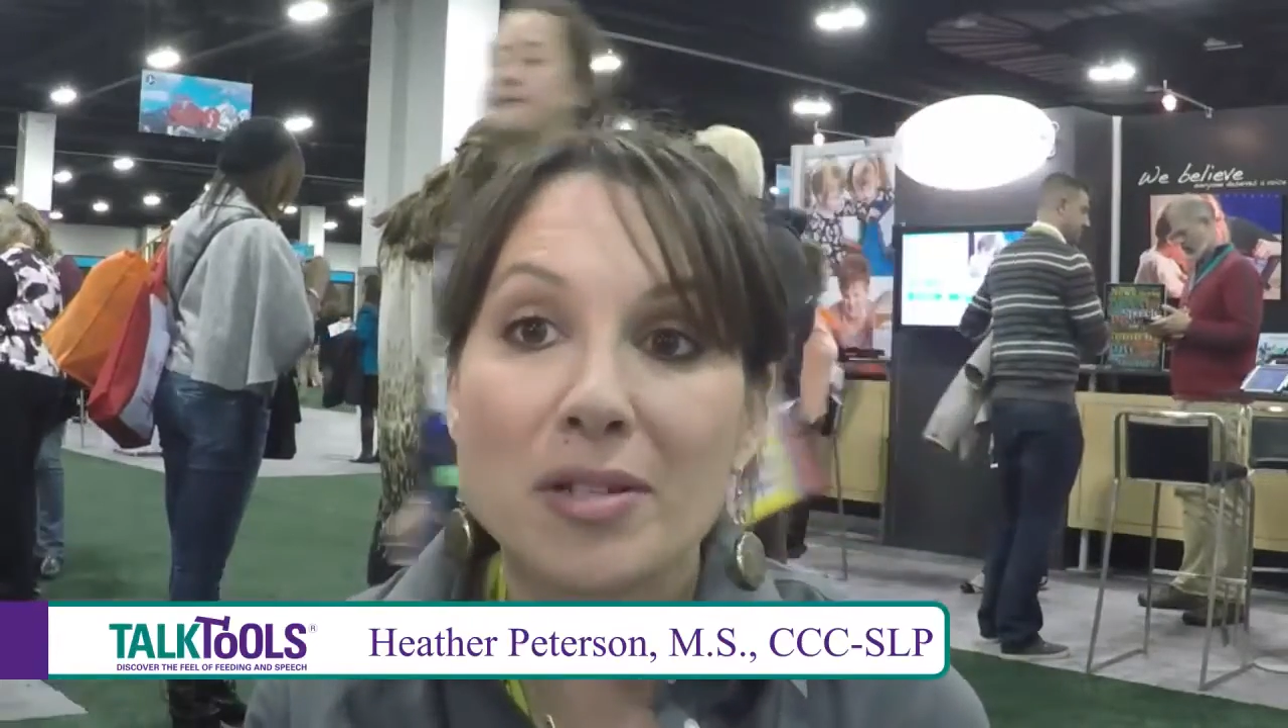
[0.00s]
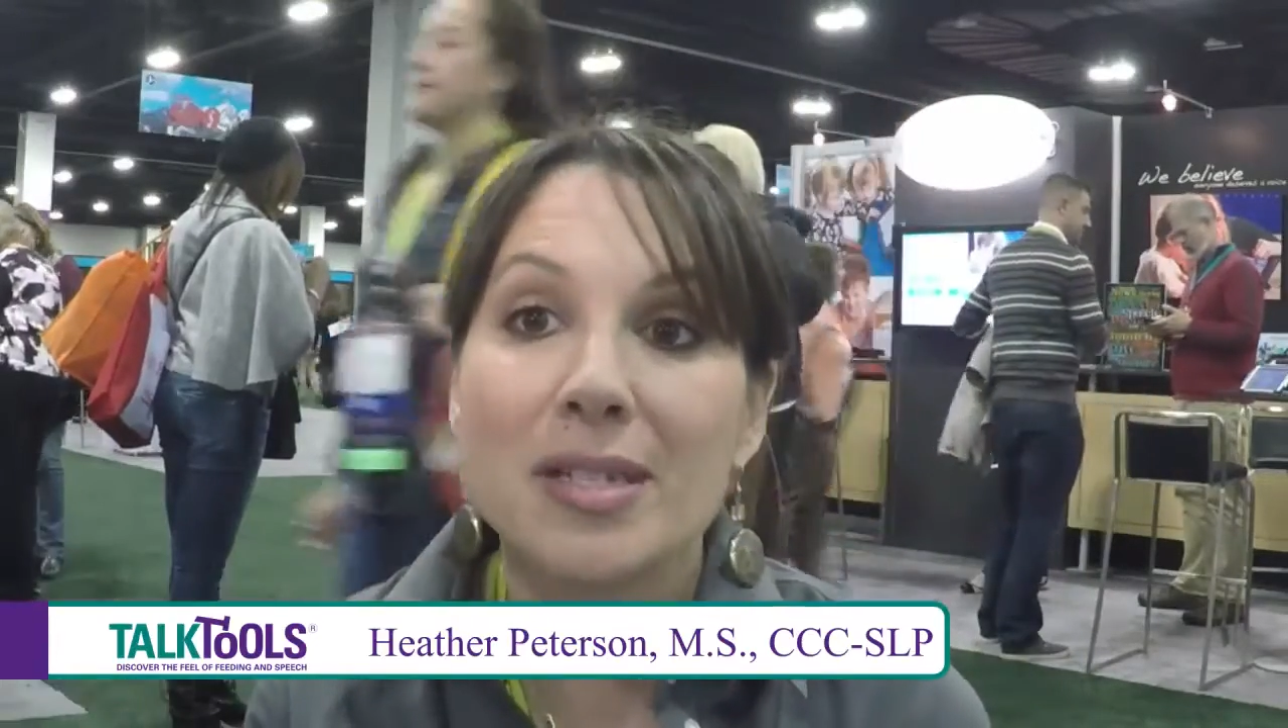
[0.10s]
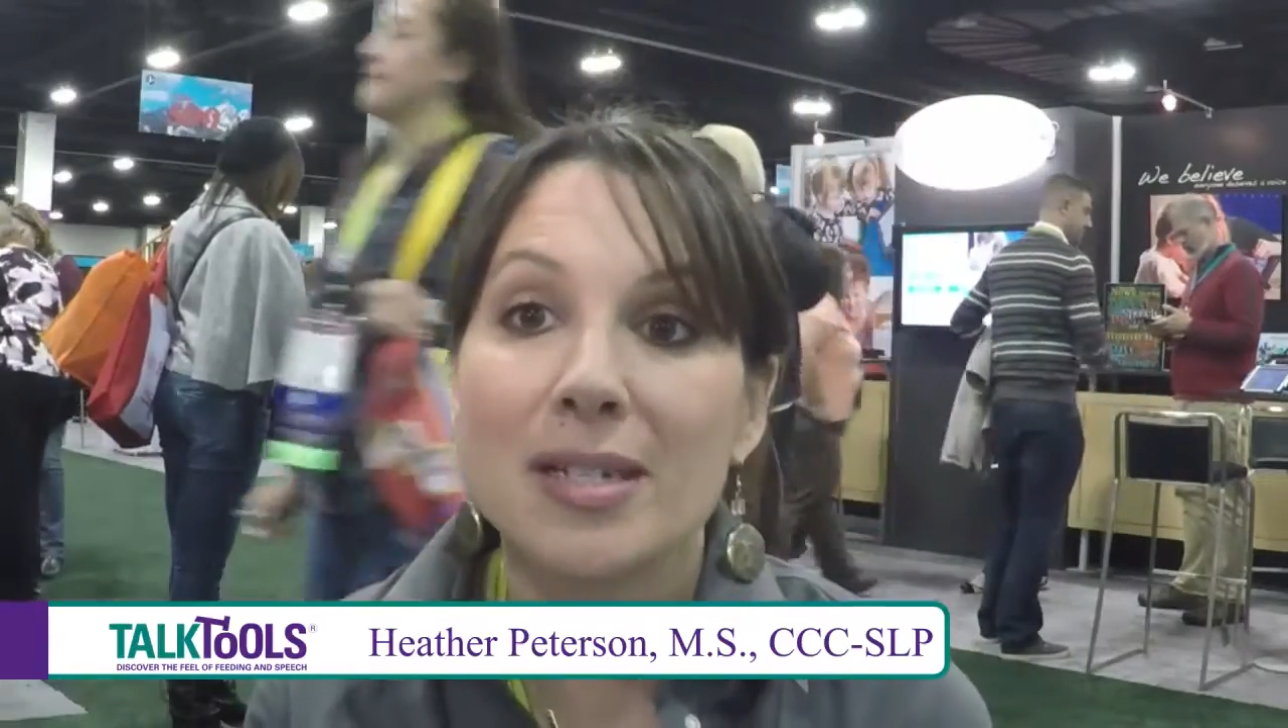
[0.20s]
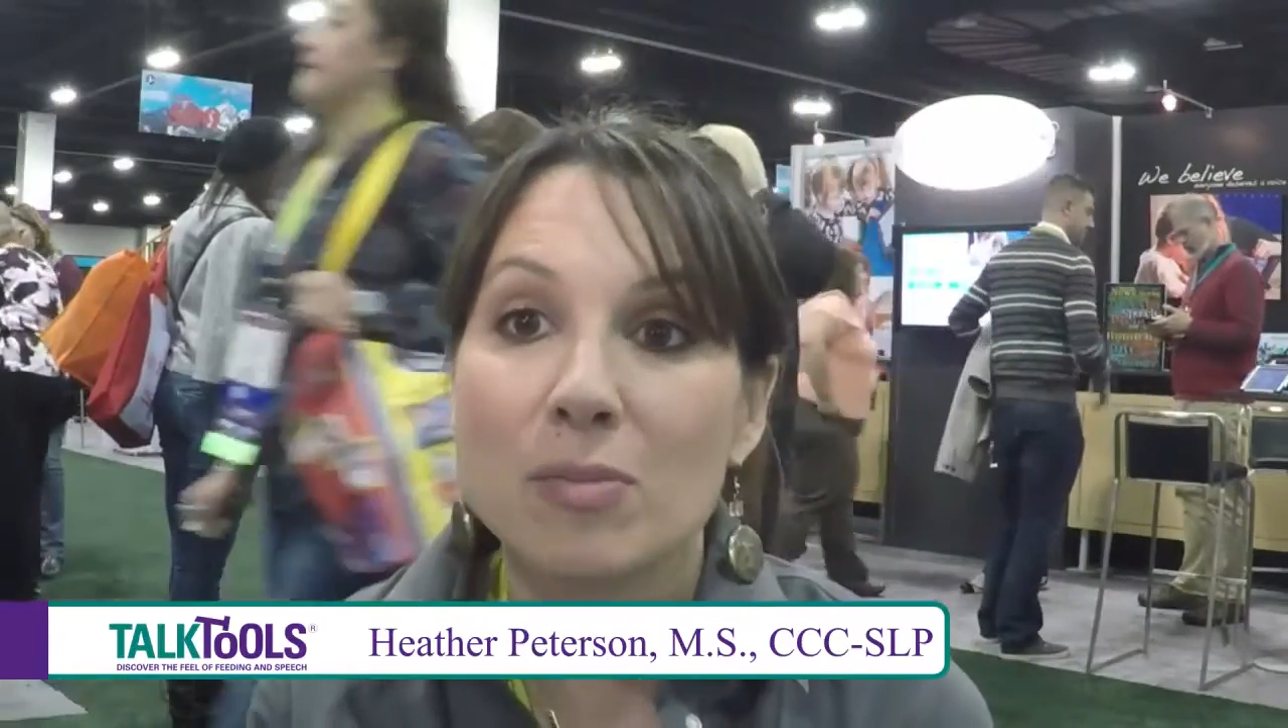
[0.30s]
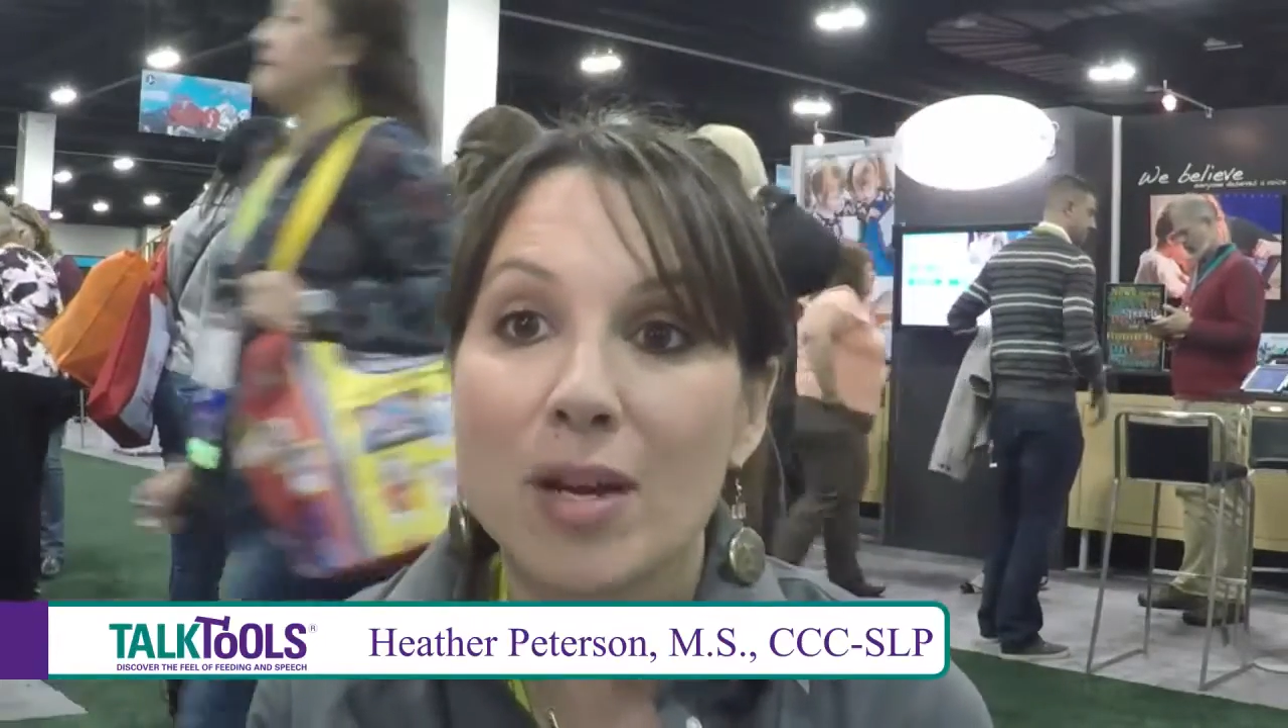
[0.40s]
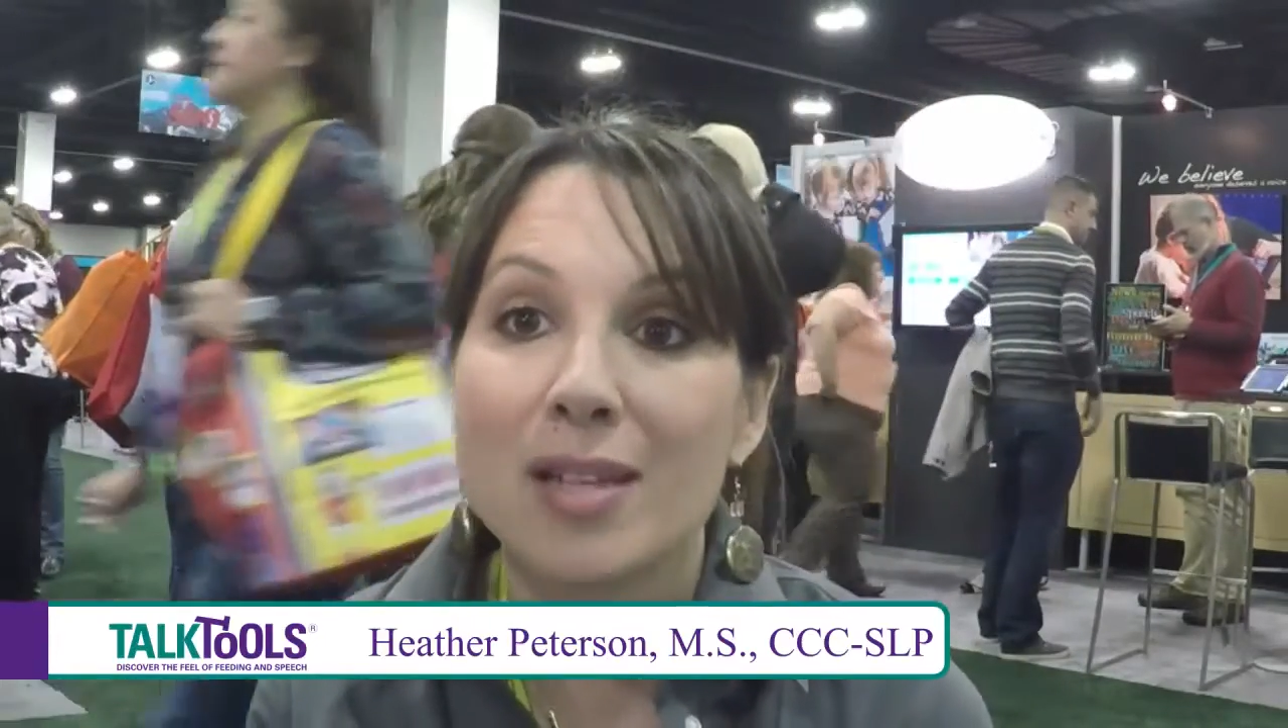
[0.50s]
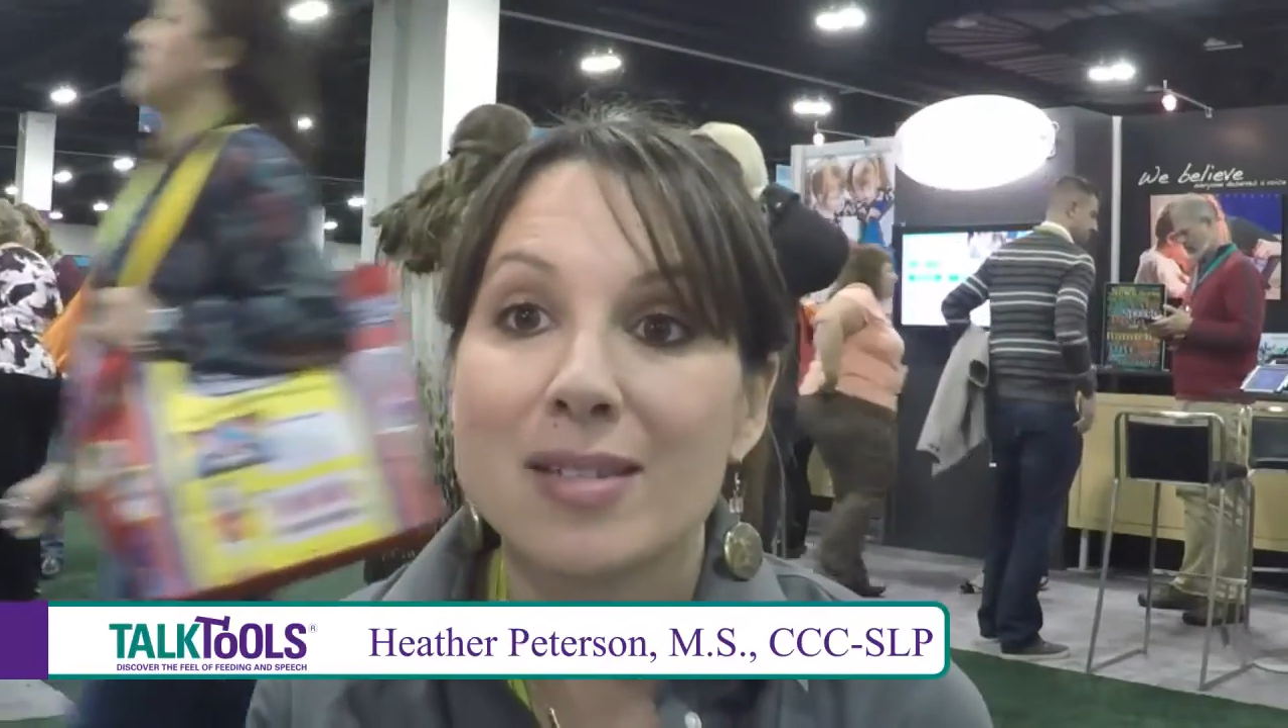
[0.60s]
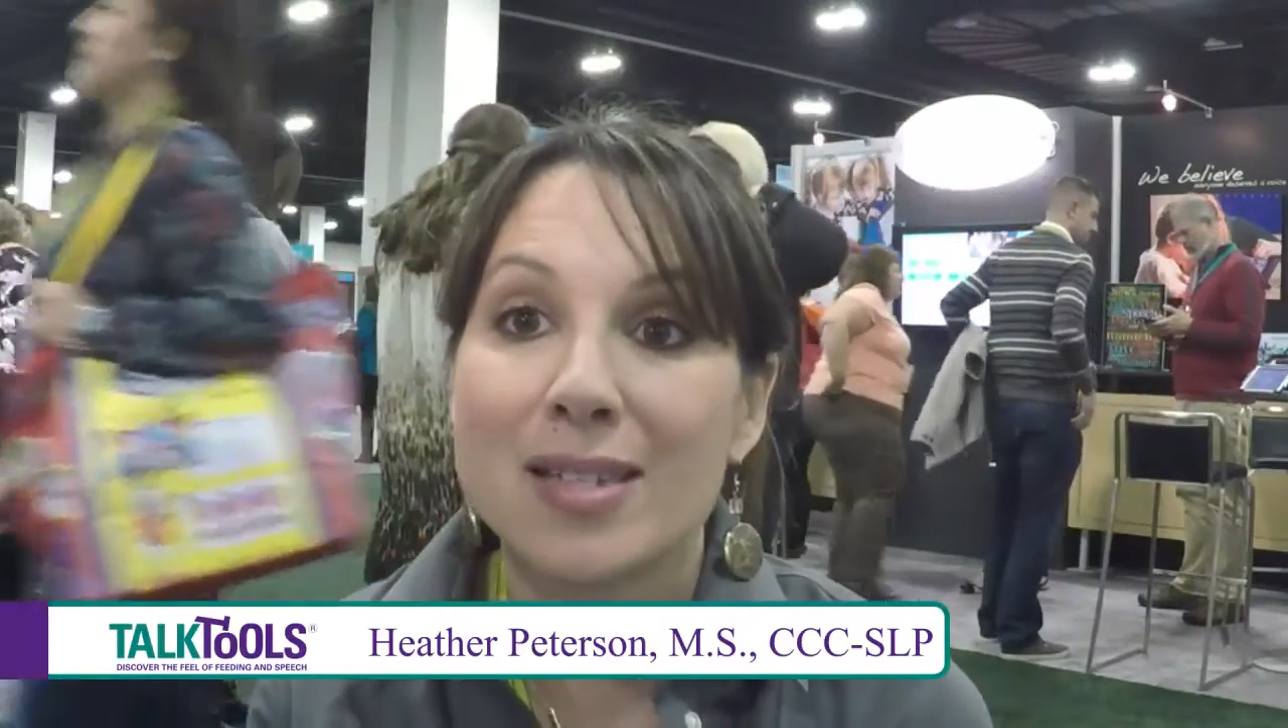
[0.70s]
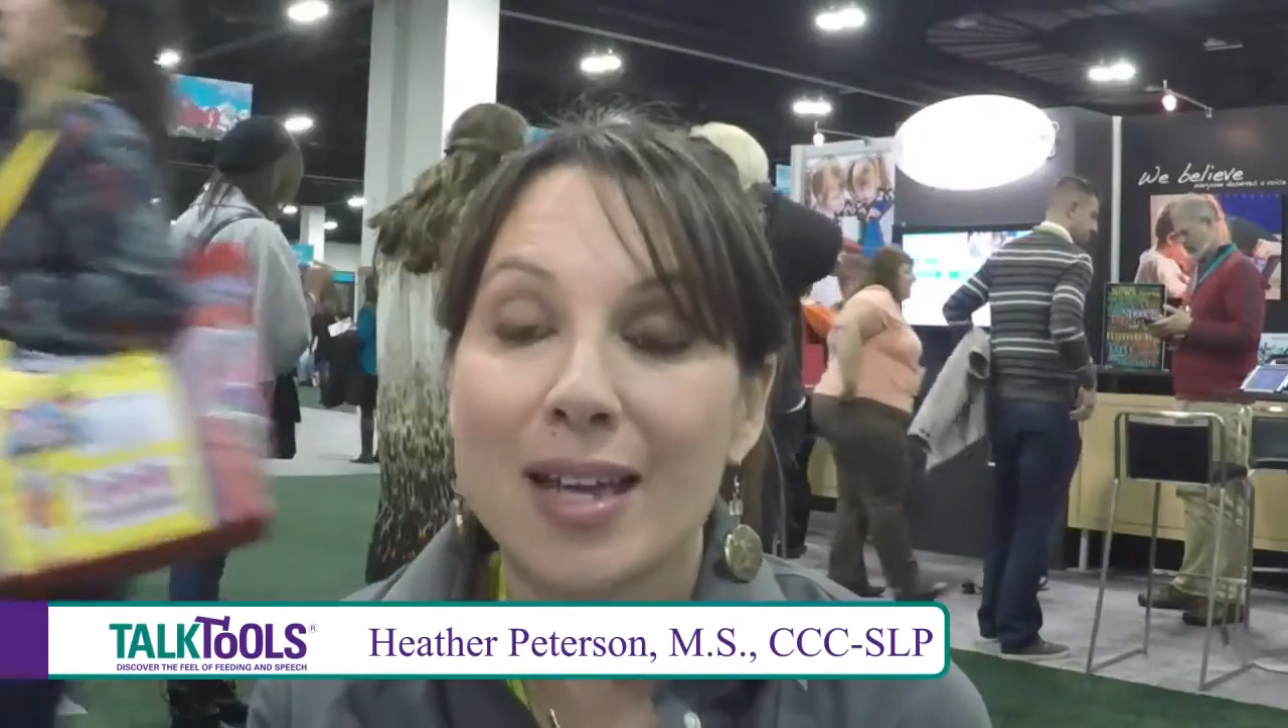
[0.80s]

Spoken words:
6 months,